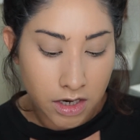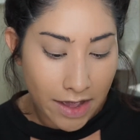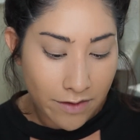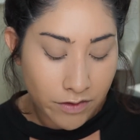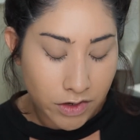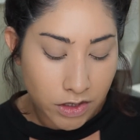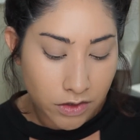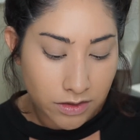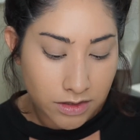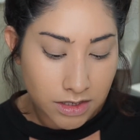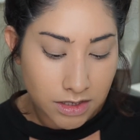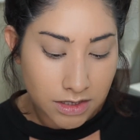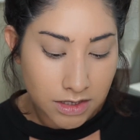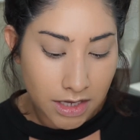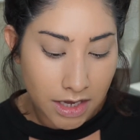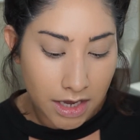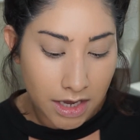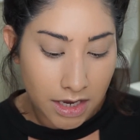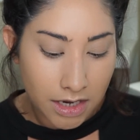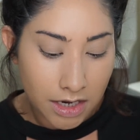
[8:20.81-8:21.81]
I haven't used this
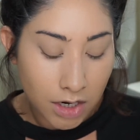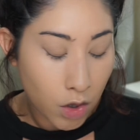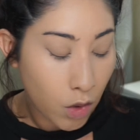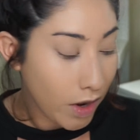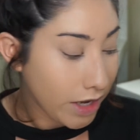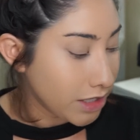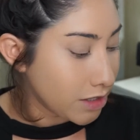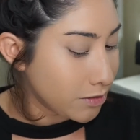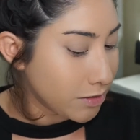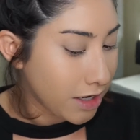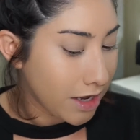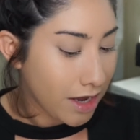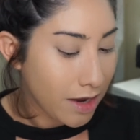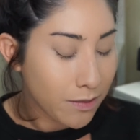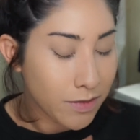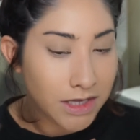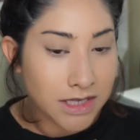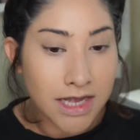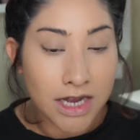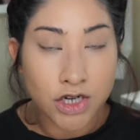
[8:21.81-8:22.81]
in quite some
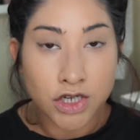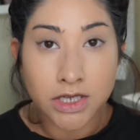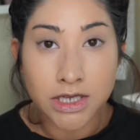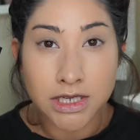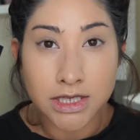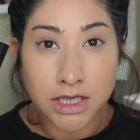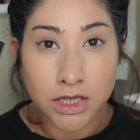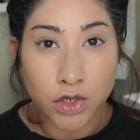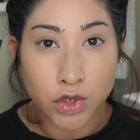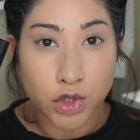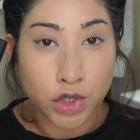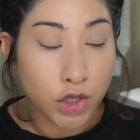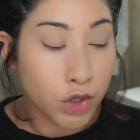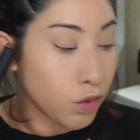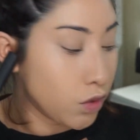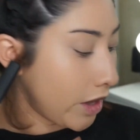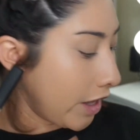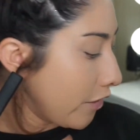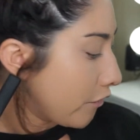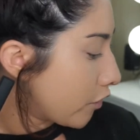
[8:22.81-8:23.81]
time. This actually is a little
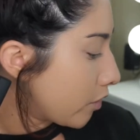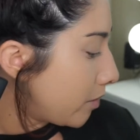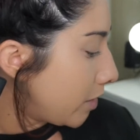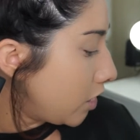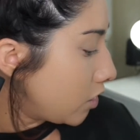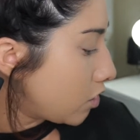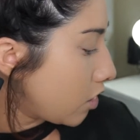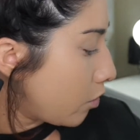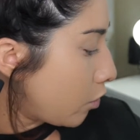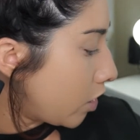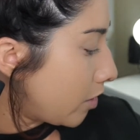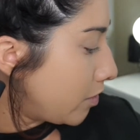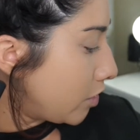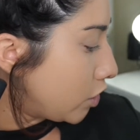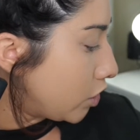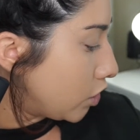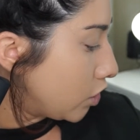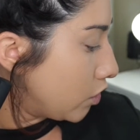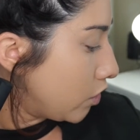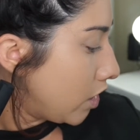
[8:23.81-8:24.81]
too light for me, so what I'm going
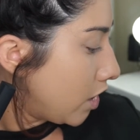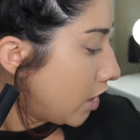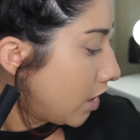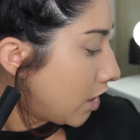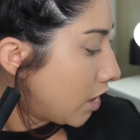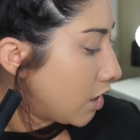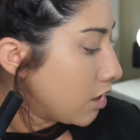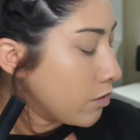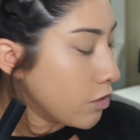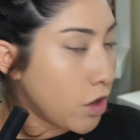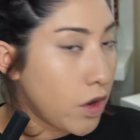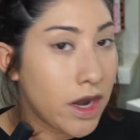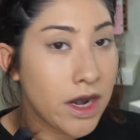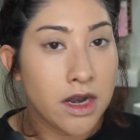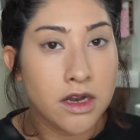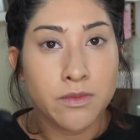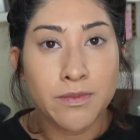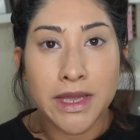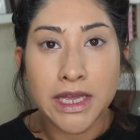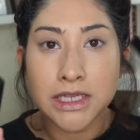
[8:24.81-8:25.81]
to do is I'm going to go
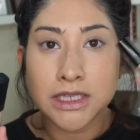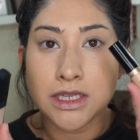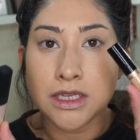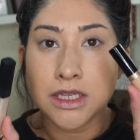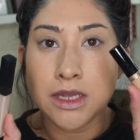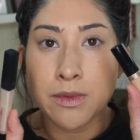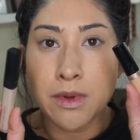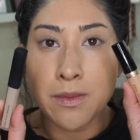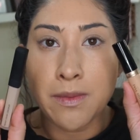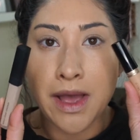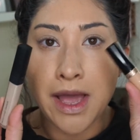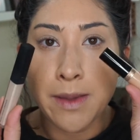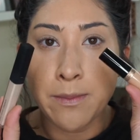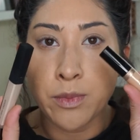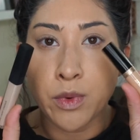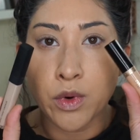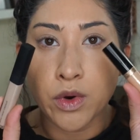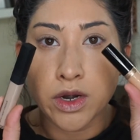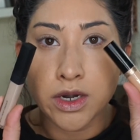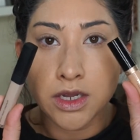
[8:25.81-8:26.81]
ahead and mix some of my
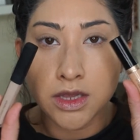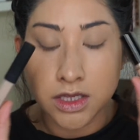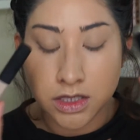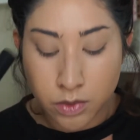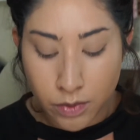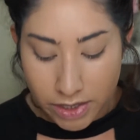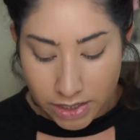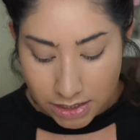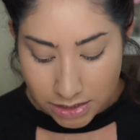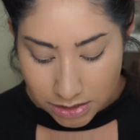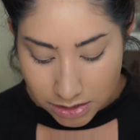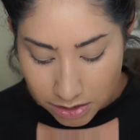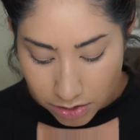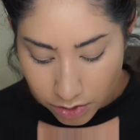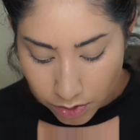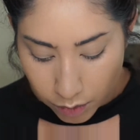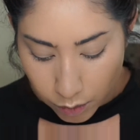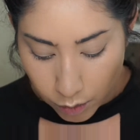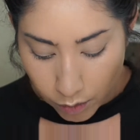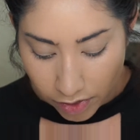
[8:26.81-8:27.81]
Born This Way
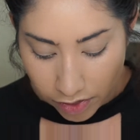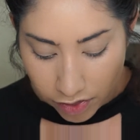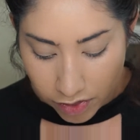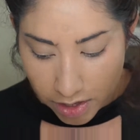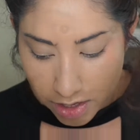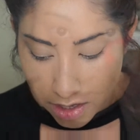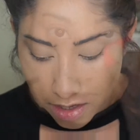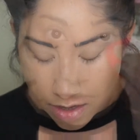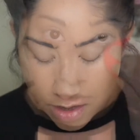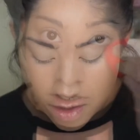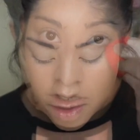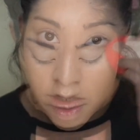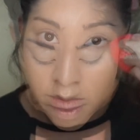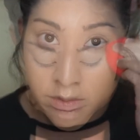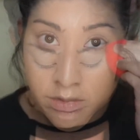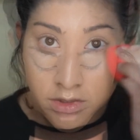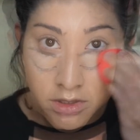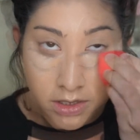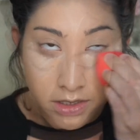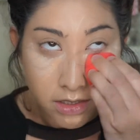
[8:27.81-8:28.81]
concealer with it. I'm kind
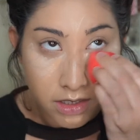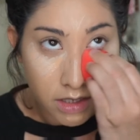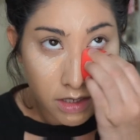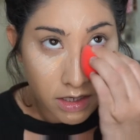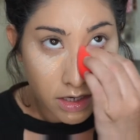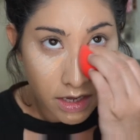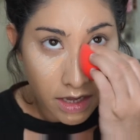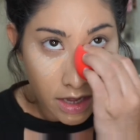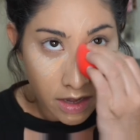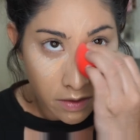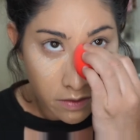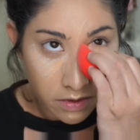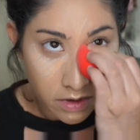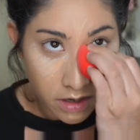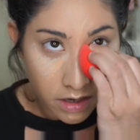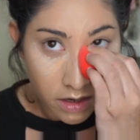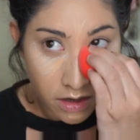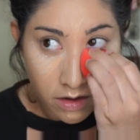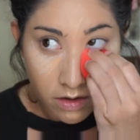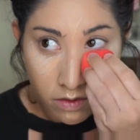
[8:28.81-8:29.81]
of blending it out
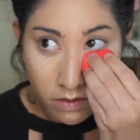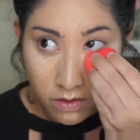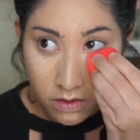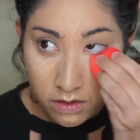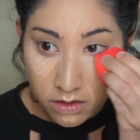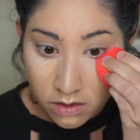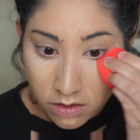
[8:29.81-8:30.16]
now.